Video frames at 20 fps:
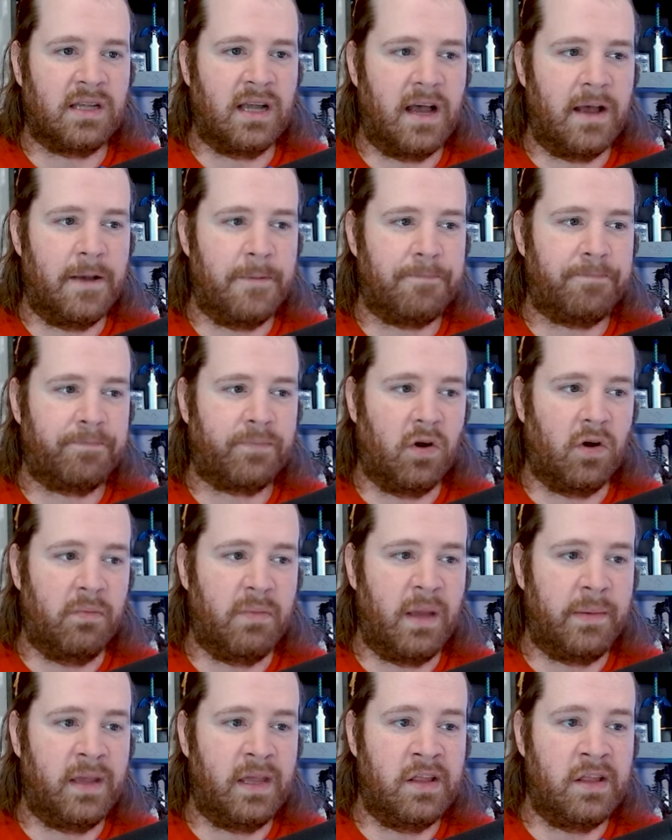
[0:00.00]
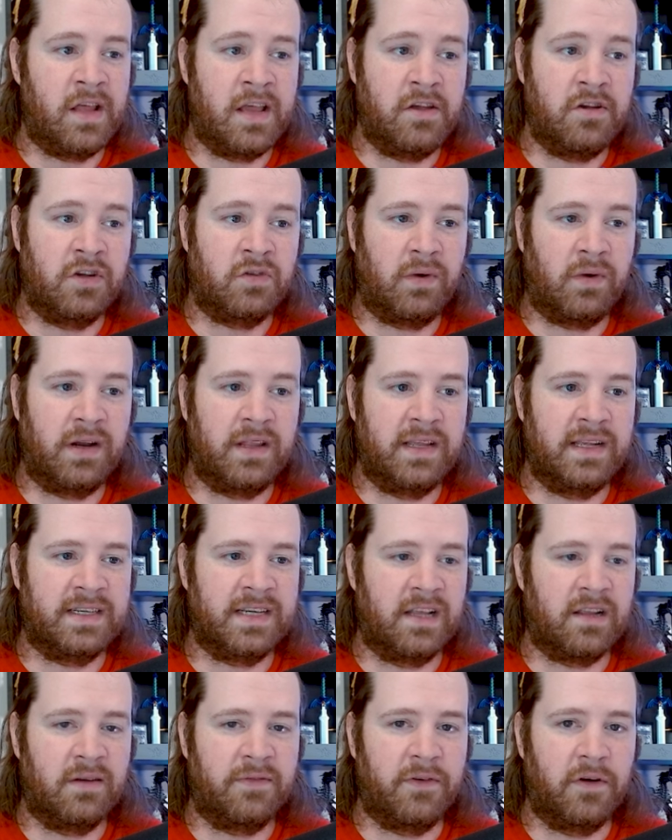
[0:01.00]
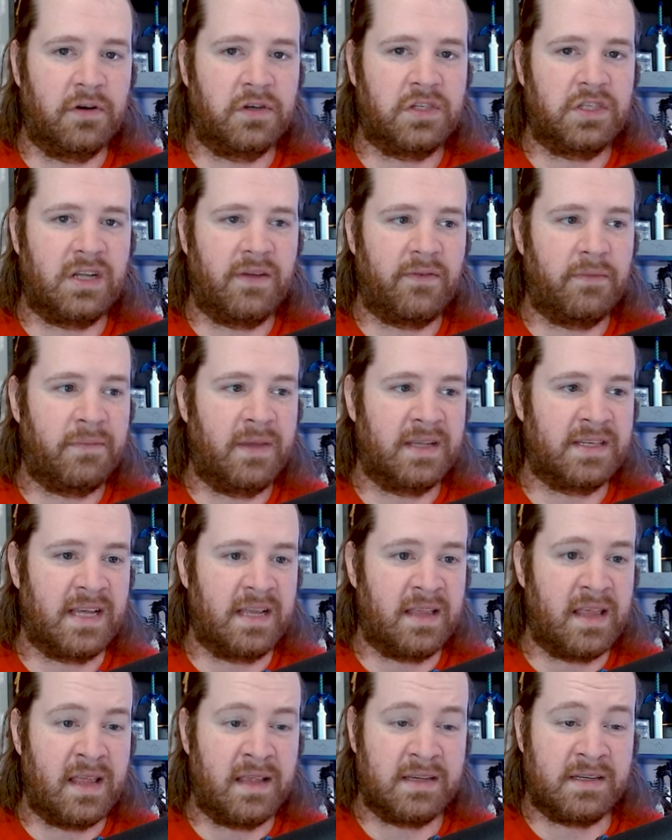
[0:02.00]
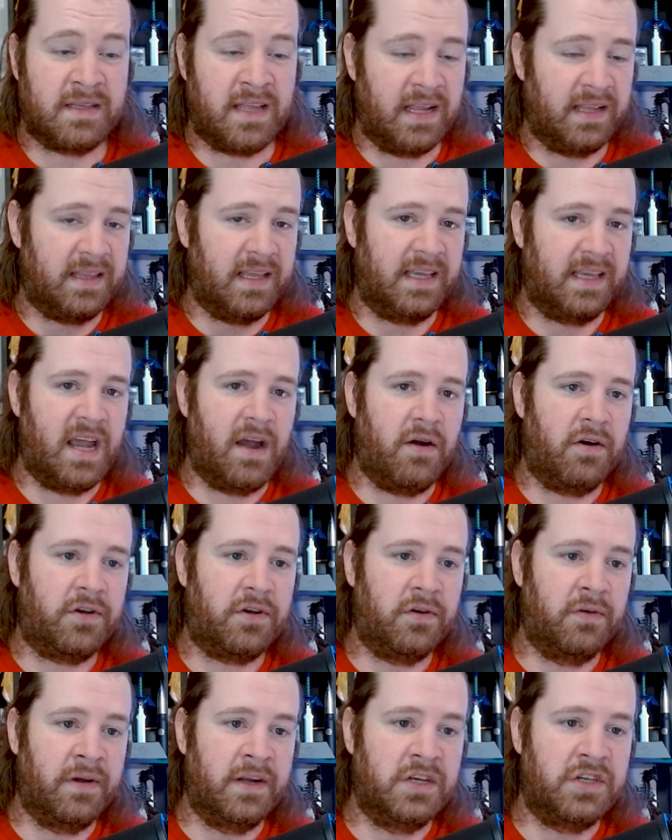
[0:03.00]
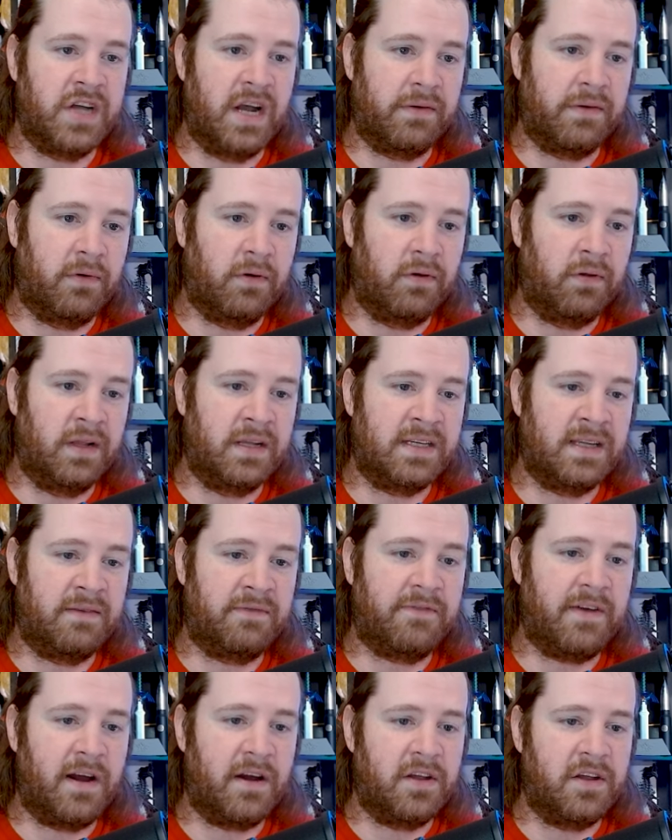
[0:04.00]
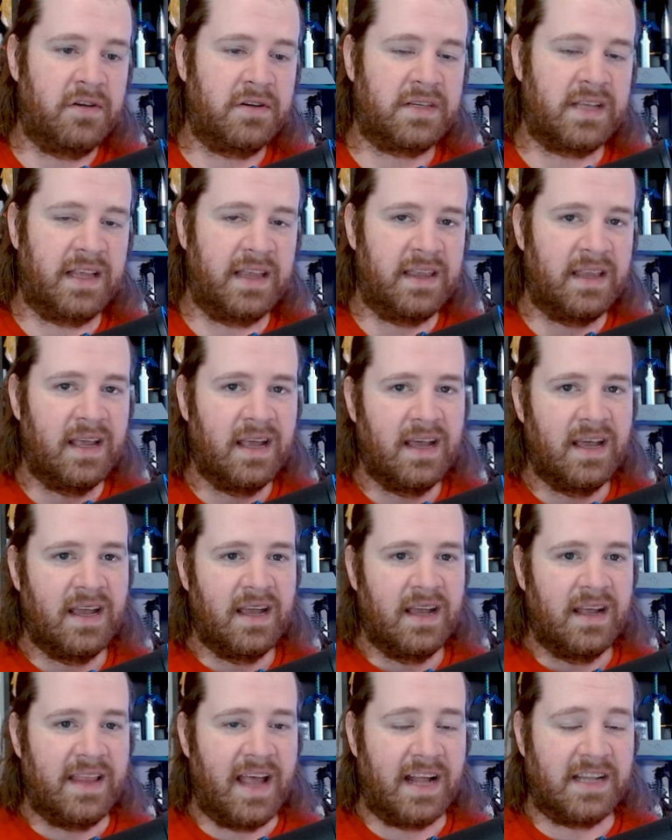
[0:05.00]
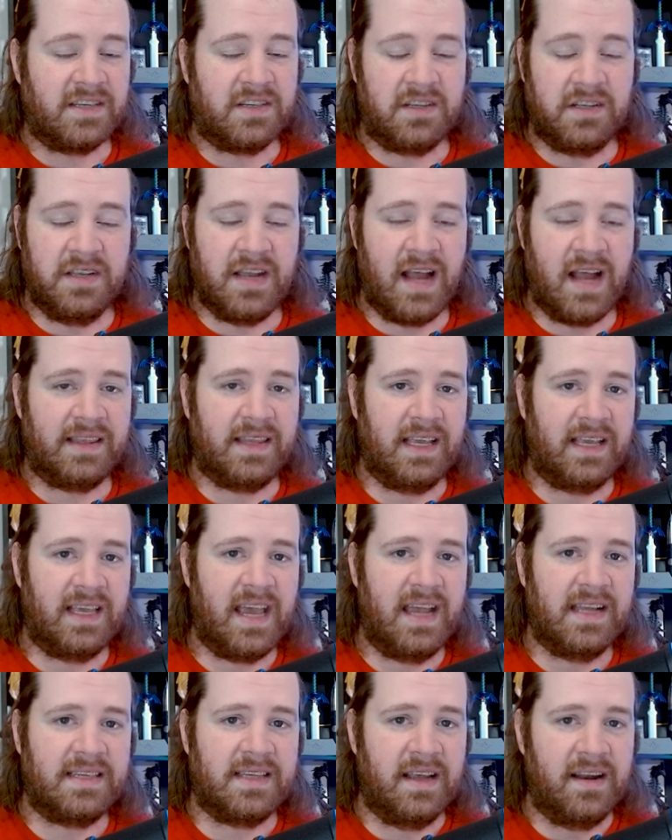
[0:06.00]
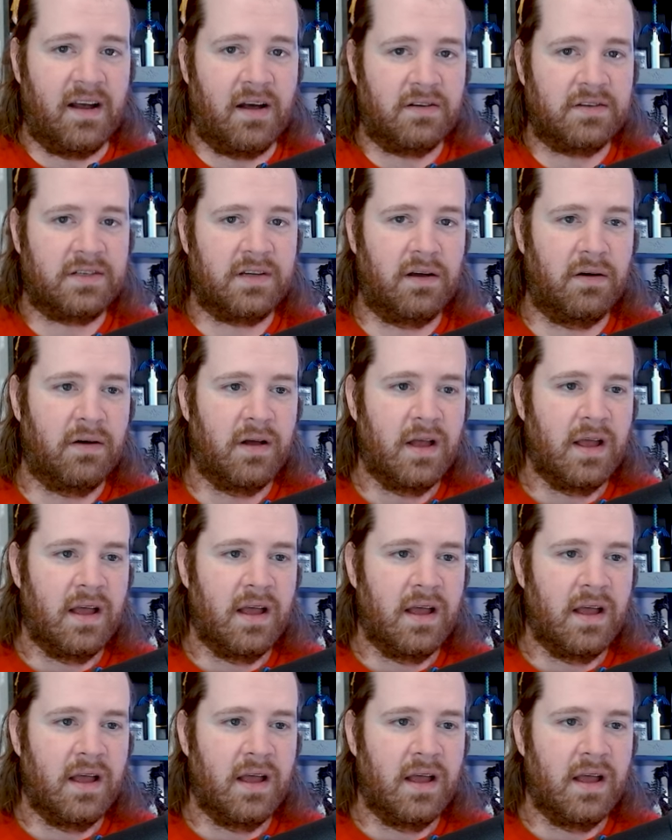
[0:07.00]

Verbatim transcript: Uh, or maybe they use one of these other versions of him because they just think the character in general is in fair use. And that's not the case at all. So